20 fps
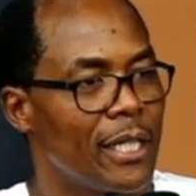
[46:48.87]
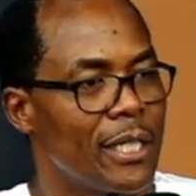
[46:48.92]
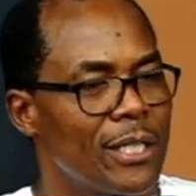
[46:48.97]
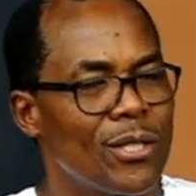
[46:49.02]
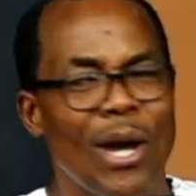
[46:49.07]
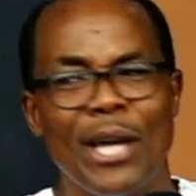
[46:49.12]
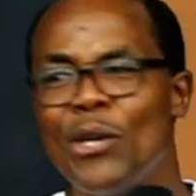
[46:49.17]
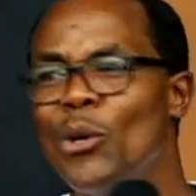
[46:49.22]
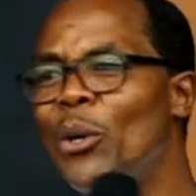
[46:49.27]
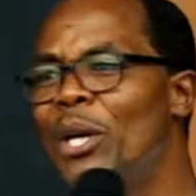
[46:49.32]
So
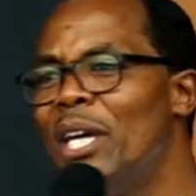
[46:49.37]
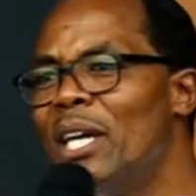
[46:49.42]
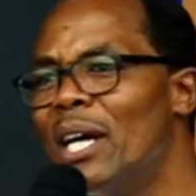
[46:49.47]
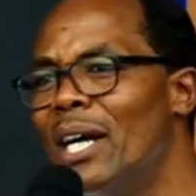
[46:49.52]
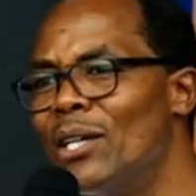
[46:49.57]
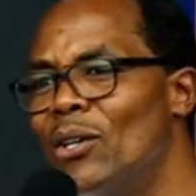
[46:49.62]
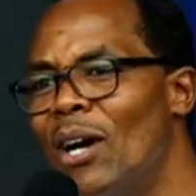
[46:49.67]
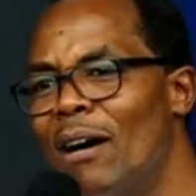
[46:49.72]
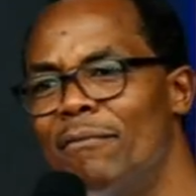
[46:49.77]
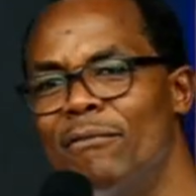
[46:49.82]
are you here?
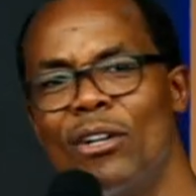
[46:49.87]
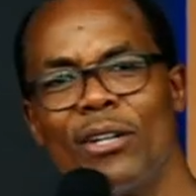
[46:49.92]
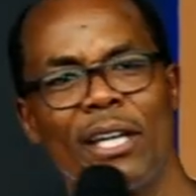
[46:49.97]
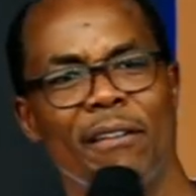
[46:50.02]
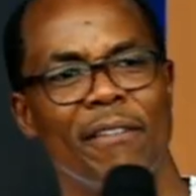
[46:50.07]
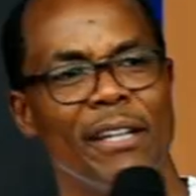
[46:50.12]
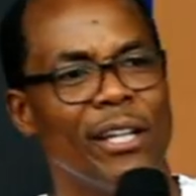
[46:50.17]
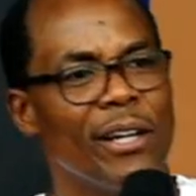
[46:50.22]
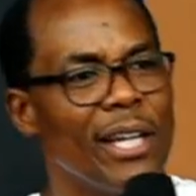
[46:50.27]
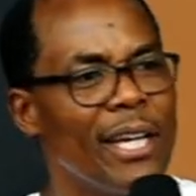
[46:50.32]
You have not
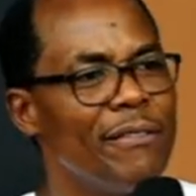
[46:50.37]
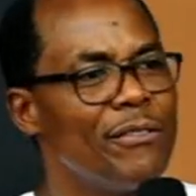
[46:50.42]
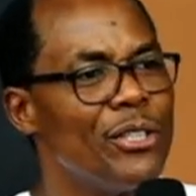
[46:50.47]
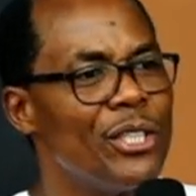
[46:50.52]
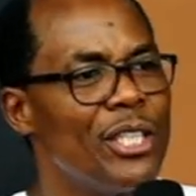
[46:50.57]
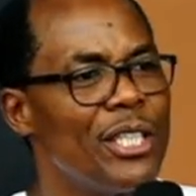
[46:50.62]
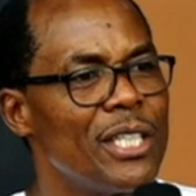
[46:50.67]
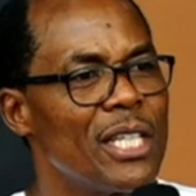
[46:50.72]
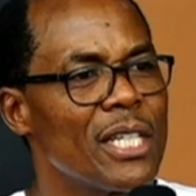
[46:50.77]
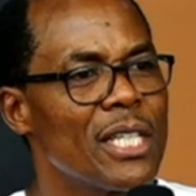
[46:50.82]
given your life to
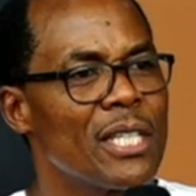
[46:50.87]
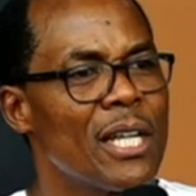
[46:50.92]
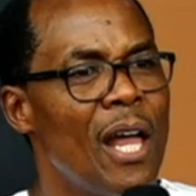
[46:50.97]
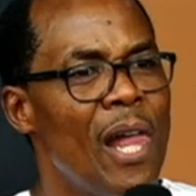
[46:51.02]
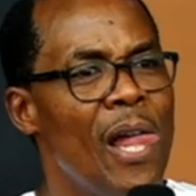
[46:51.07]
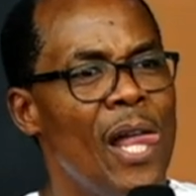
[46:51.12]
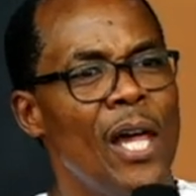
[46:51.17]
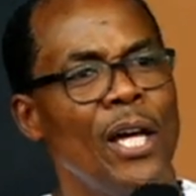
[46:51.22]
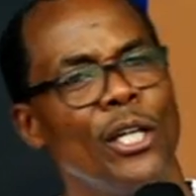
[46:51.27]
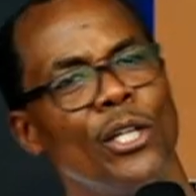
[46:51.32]
Jesus.
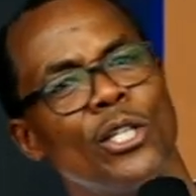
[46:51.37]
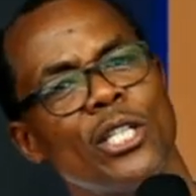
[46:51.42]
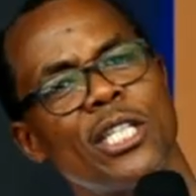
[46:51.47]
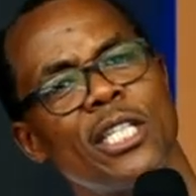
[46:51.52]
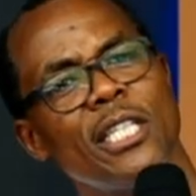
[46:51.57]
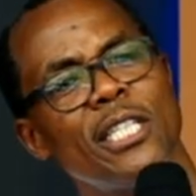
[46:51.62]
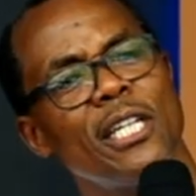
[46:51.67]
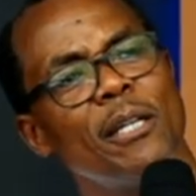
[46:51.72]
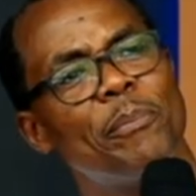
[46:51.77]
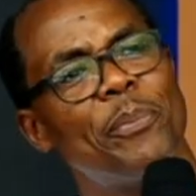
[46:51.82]
You're
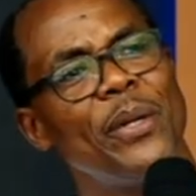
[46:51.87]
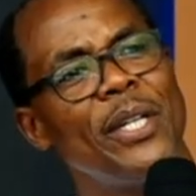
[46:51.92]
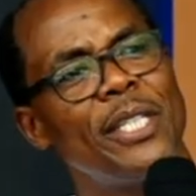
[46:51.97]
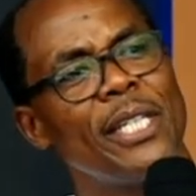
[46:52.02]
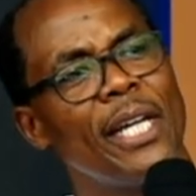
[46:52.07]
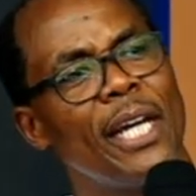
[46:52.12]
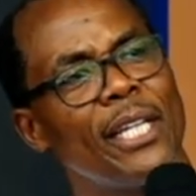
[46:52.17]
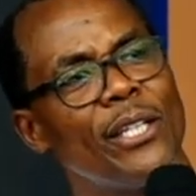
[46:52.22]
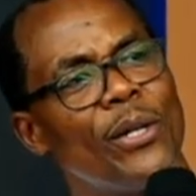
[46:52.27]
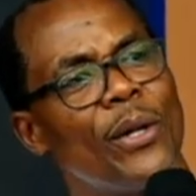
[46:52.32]
sitting
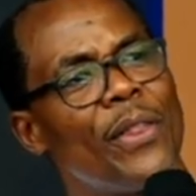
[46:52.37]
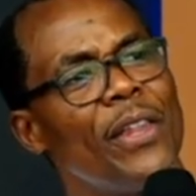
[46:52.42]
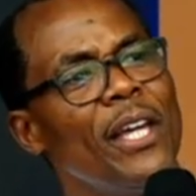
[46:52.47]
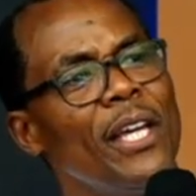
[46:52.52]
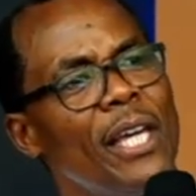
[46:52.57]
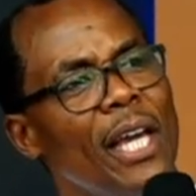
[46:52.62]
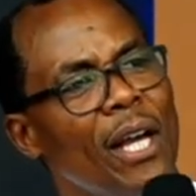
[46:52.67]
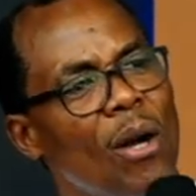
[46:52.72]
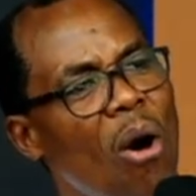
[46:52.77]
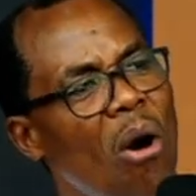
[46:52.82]
pretty and you're
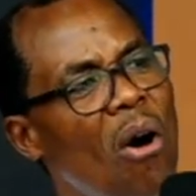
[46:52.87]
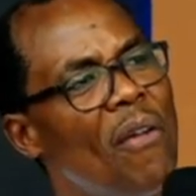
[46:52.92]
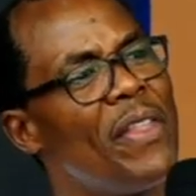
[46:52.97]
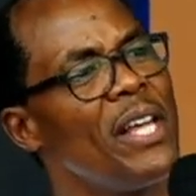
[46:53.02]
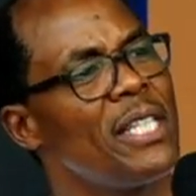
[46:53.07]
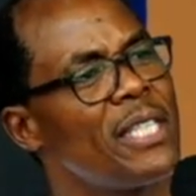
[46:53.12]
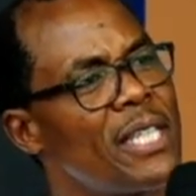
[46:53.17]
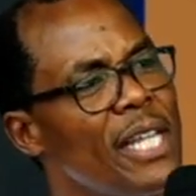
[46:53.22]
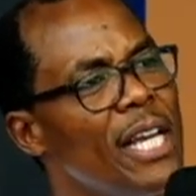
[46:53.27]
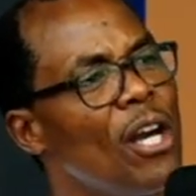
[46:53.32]
thinking, oh,
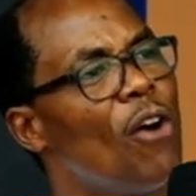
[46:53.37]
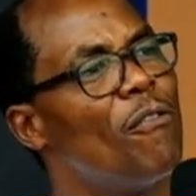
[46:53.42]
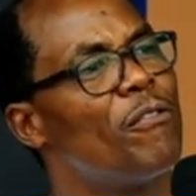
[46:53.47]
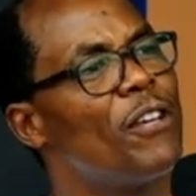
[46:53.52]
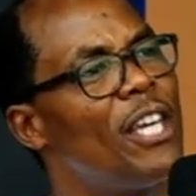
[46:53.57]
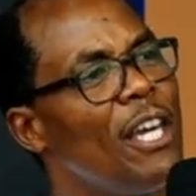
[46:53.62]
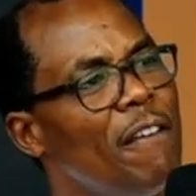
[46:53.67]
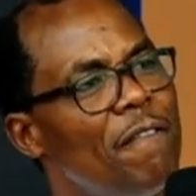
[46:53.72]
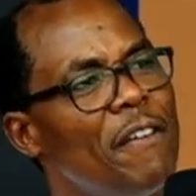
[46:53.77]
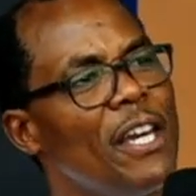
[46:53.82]
this thing of
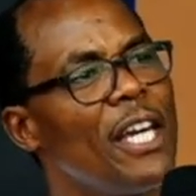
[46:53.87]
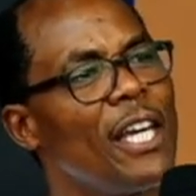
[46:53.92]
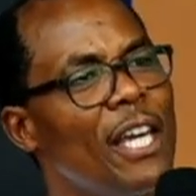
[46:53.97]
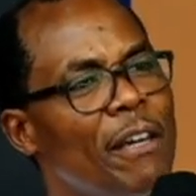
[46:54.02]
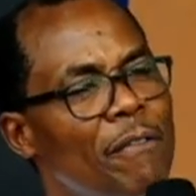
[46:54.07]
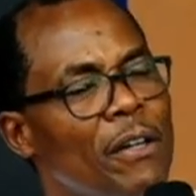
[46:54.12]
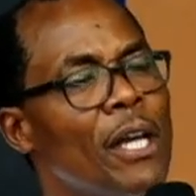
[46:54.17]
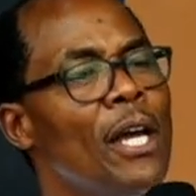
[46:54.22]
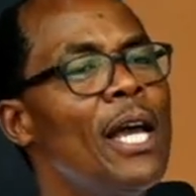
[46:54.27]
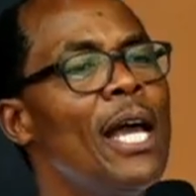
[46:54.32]
giving,
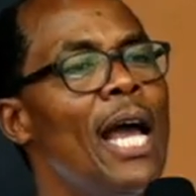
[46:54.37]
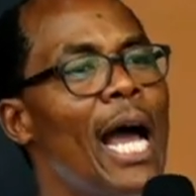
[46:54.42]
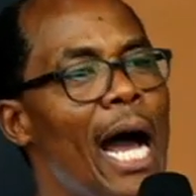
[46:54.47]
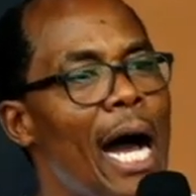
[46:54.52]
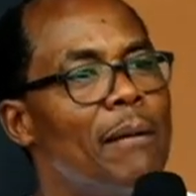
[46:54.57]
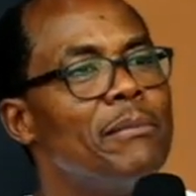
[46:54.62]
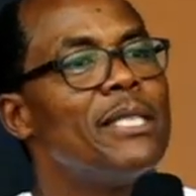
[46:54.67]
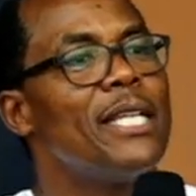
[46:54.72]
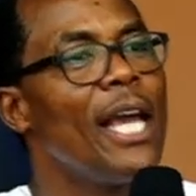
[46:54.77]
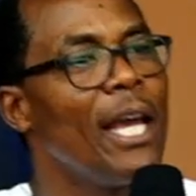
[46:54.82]
giving.
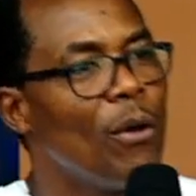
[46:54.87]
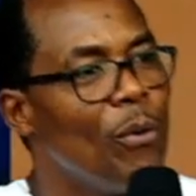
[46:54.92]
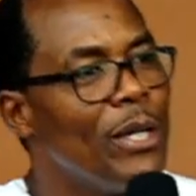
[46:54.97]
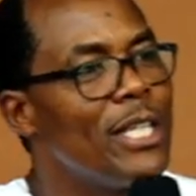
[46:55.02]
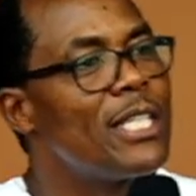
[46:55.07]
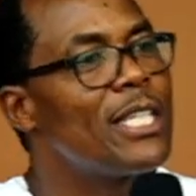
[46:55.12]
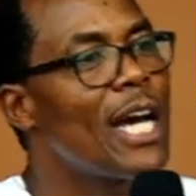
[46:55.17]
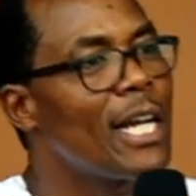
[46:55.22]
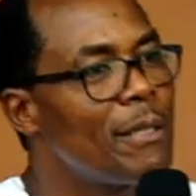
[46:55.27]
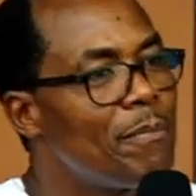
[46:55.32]
I'm saying we
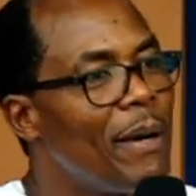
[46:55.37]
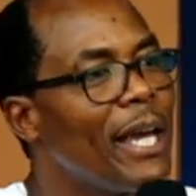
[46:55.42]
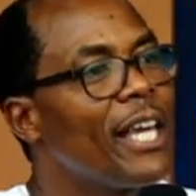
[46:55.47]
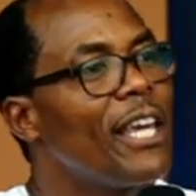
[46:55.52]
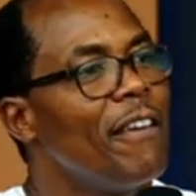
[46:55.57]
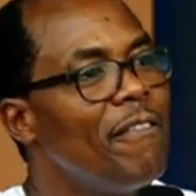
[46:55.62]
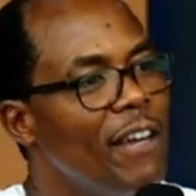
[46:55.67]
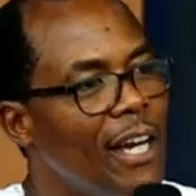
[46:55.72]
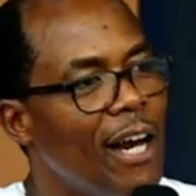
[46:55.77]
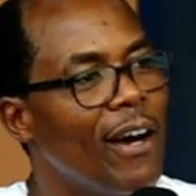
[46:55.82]
start by
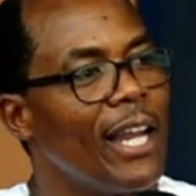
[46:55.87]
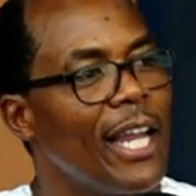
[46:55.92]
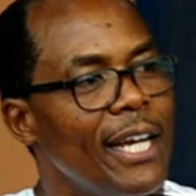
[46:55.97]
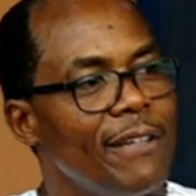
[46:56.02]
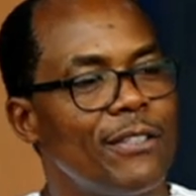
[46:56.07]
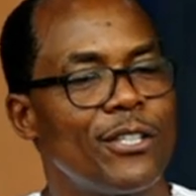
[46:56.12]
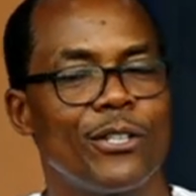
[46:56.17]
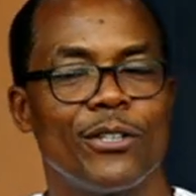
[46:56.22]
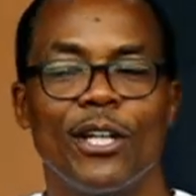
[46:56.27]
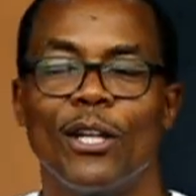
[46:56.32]
giving our
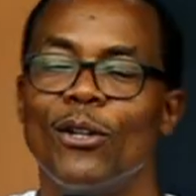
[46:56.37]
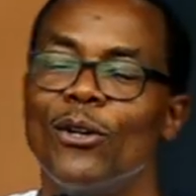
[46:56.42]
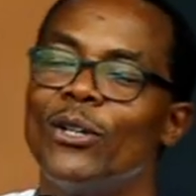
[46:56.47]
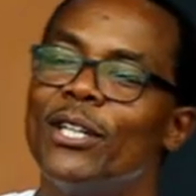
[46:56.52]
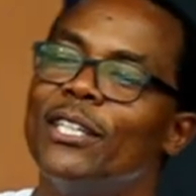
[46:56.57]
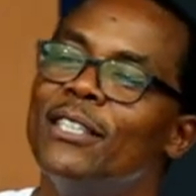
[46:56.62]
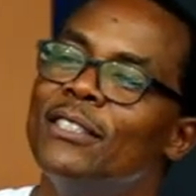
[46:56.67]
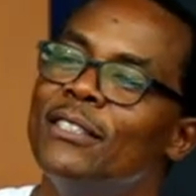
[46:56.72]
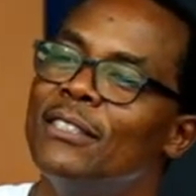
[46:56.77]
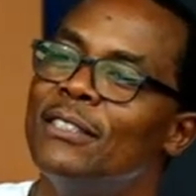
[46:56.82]
lives to the Lord.
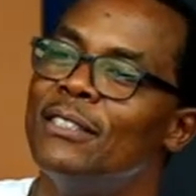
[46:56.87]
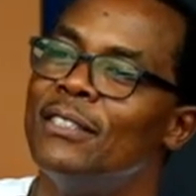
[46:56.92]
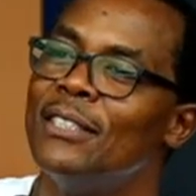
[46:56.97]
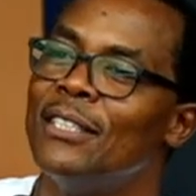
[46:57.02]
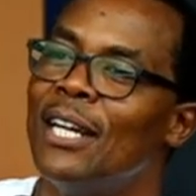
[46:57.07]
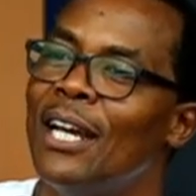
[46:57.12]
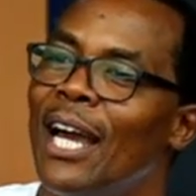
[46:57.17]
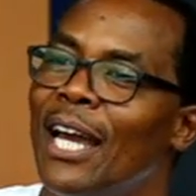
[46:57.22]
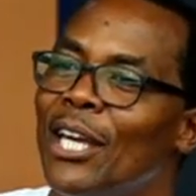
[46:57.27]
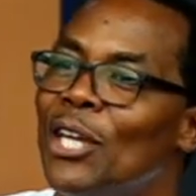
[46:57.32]

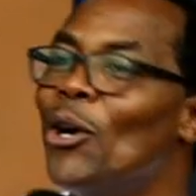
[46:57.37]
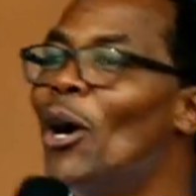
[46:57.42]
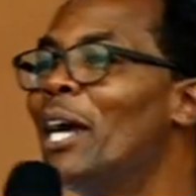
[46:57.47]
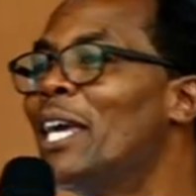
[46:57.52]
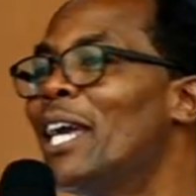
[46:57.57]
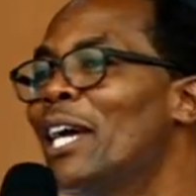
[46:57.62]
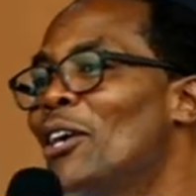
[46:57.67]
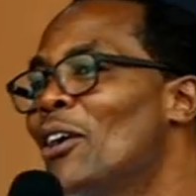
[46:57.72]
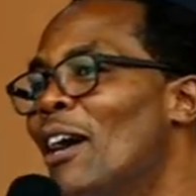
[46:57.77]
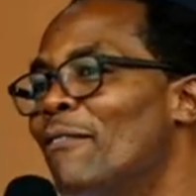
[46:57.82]
You are
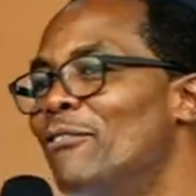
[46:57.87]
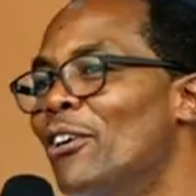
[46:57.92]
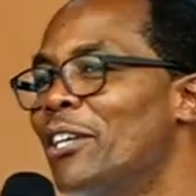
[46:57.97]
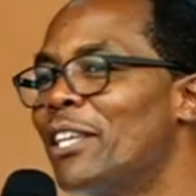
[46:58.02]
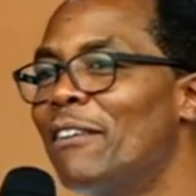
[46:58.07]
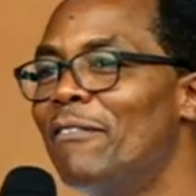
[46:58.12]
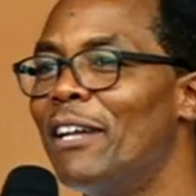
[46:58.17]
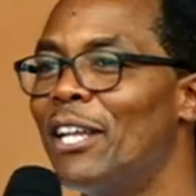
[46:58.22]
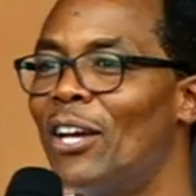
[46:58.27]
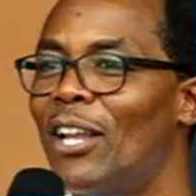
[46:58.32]
here, you have not
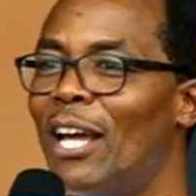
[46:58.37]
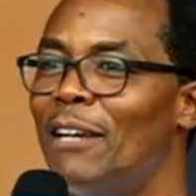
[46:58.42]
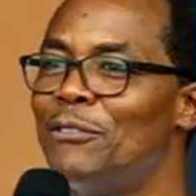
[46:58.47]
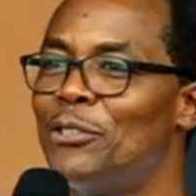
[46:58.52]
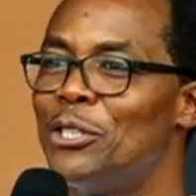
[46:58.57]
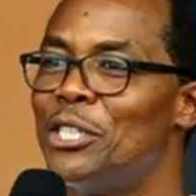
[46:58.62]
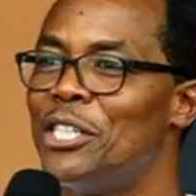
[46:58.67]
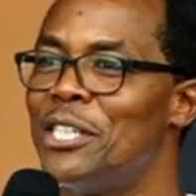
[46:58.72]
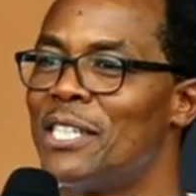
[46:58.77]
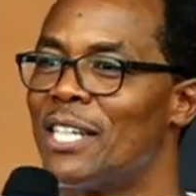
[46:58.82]
given your life to
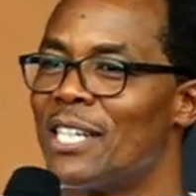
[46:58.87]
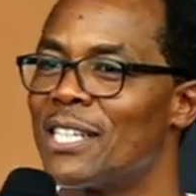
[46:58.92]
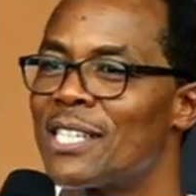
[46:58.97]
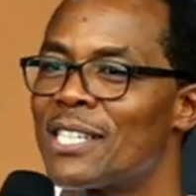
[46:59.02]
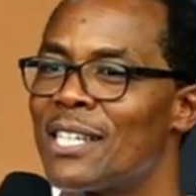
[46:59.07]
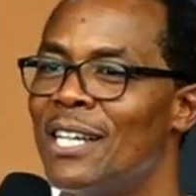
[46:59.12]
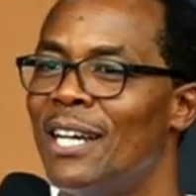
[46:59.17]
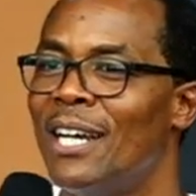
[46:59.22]
Jesus.